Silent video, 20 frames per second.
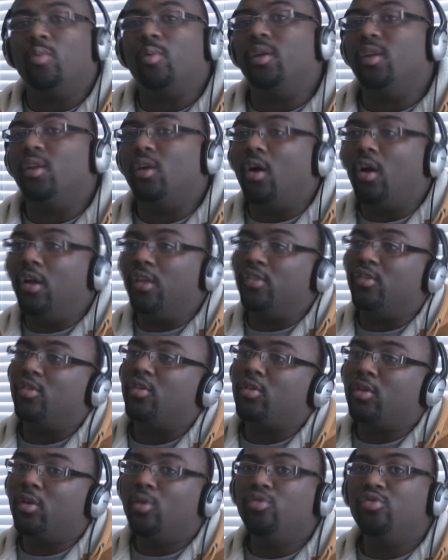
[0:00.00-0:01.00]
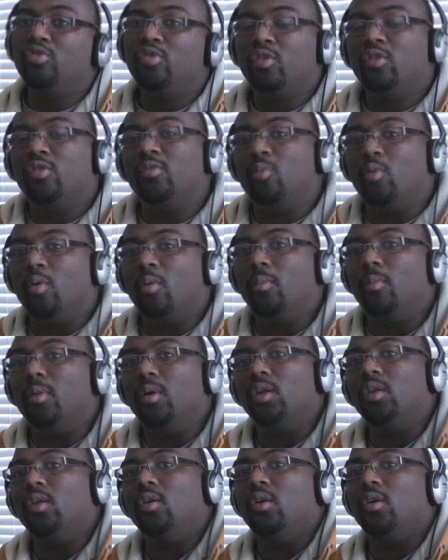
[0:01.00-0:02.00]
When the odds are closer, there's more
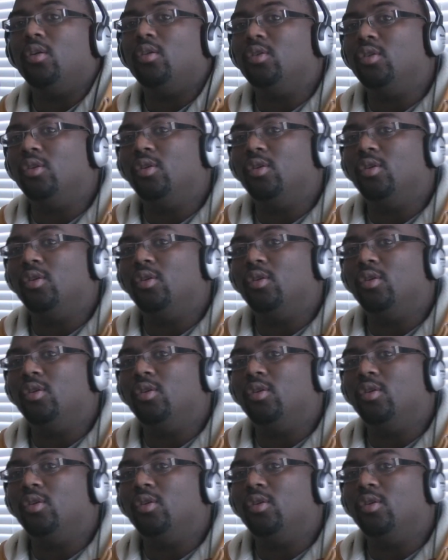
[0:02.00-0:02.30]
money on